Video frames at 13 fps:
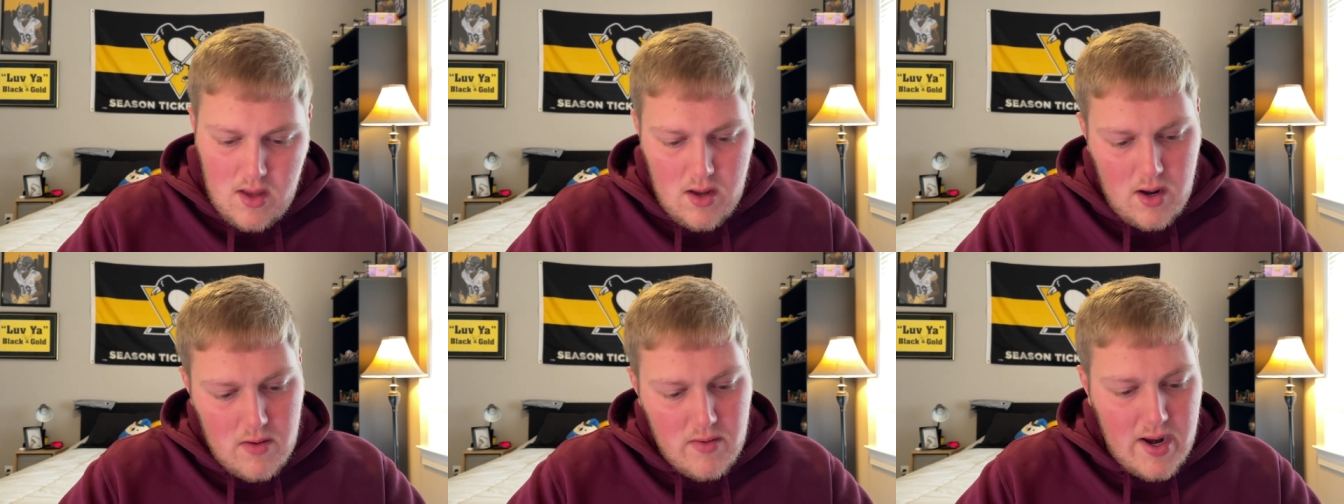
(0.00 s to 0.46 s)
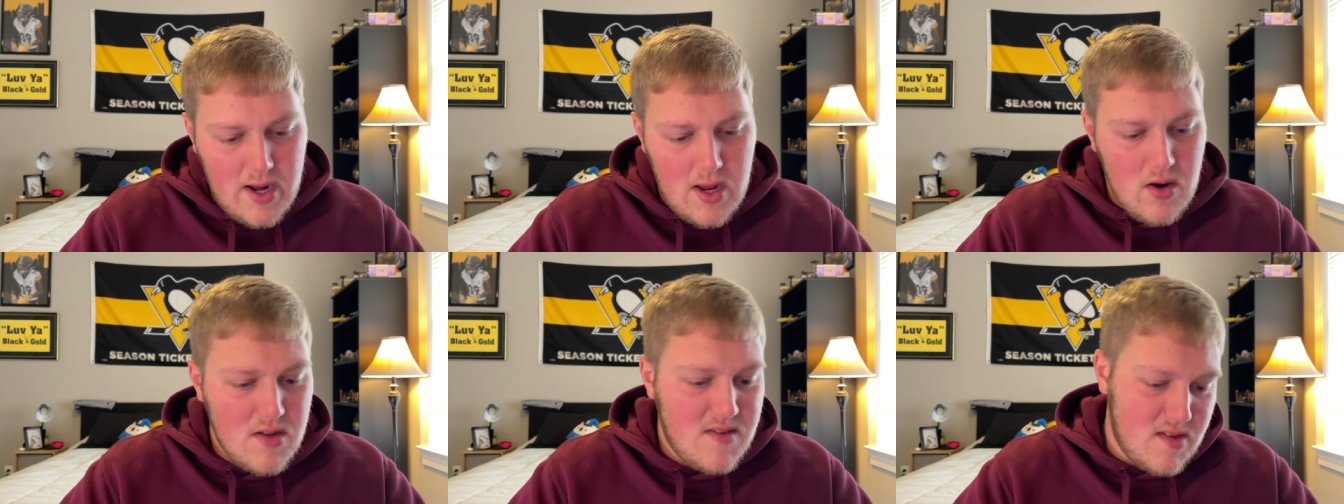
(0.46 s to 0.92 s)
all right,
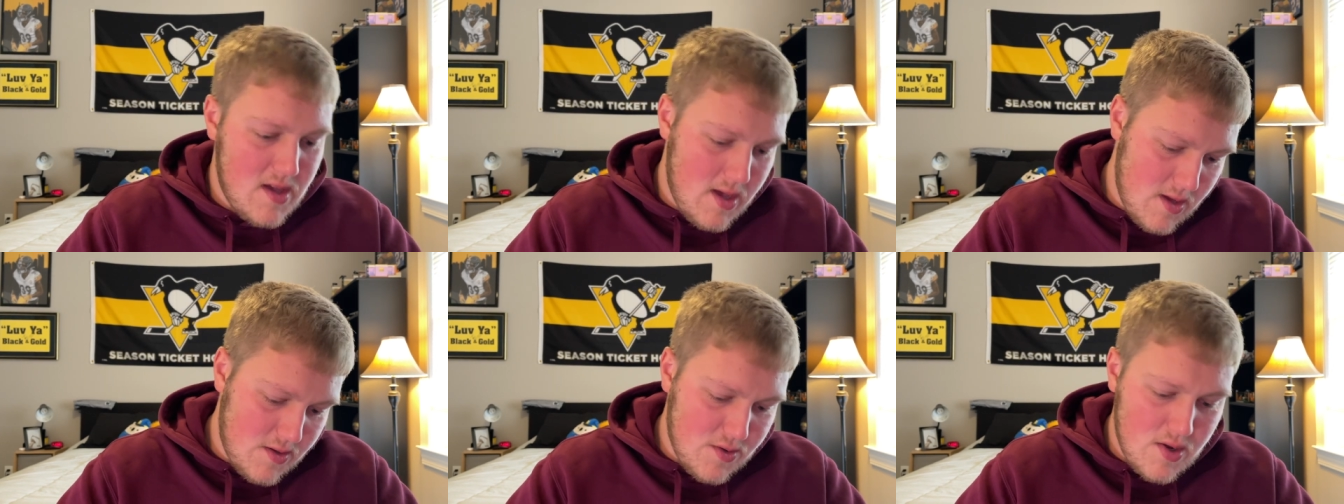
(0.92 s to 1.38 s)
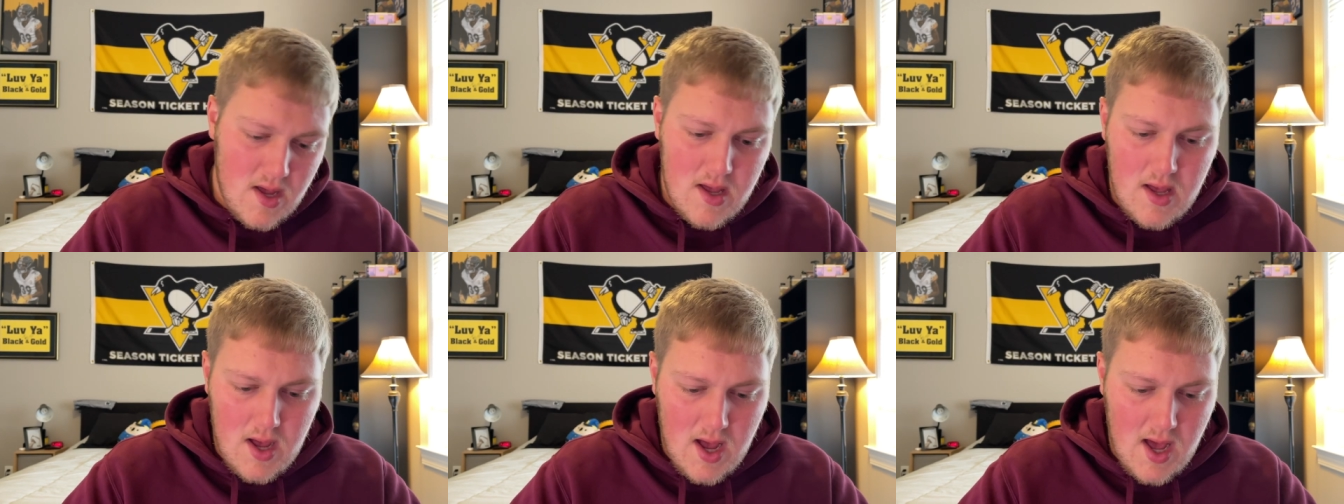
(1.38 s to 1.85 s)
here it says
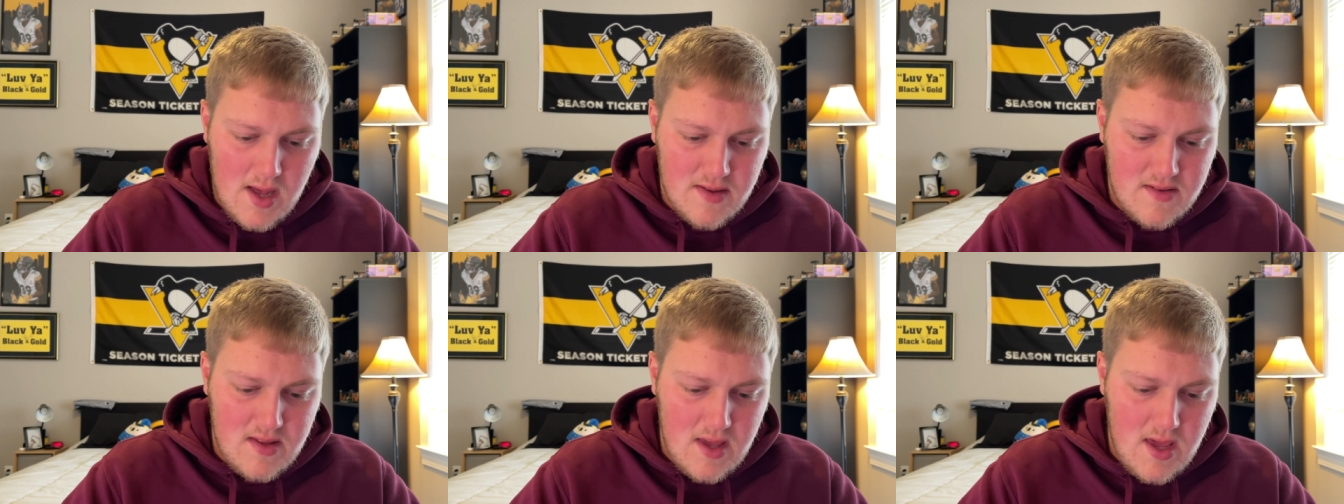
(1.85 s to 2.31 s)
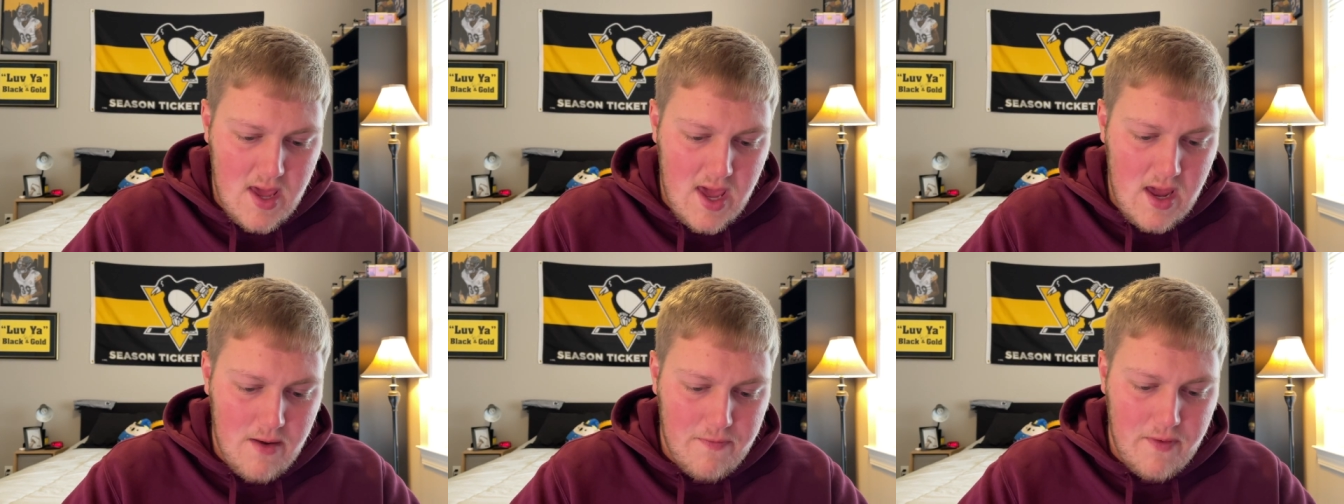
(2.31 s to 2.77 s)
uh,
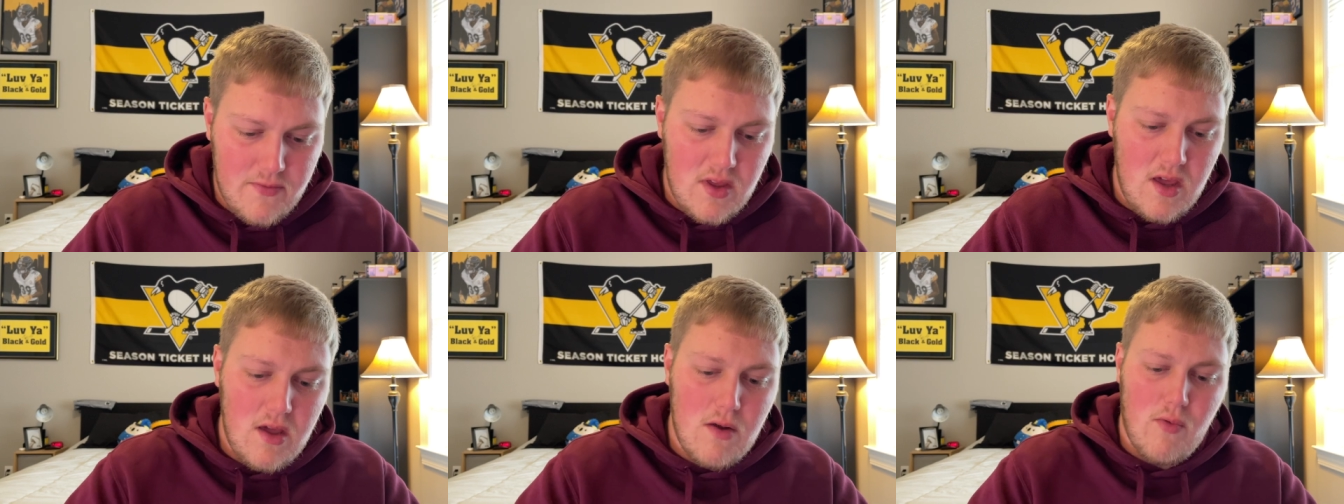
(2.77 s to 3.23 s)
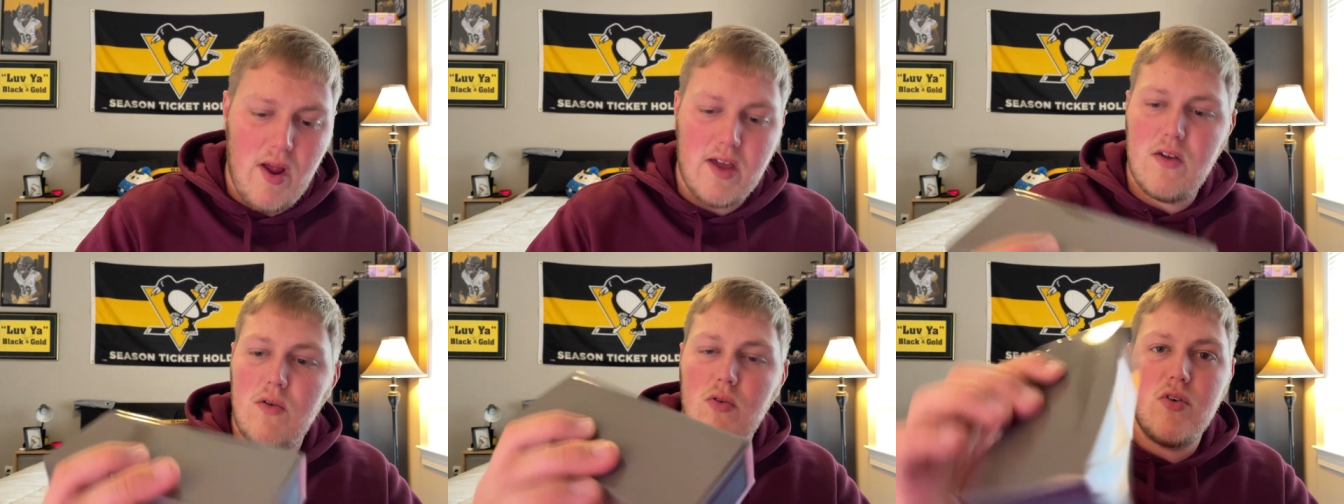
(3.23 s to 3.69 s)
C850 Raccoon